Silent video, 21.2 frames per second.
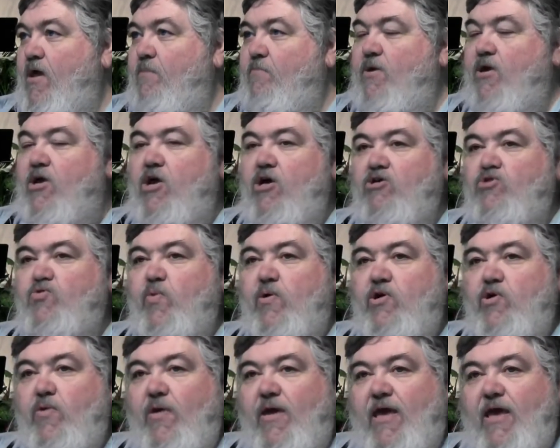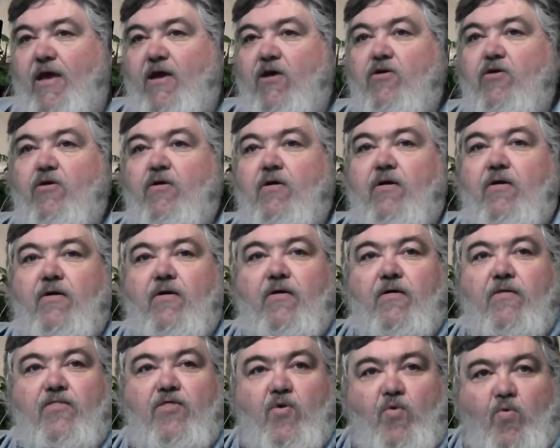Because when you hear
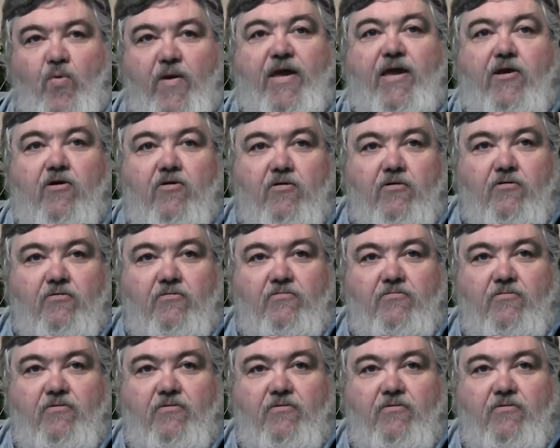the real,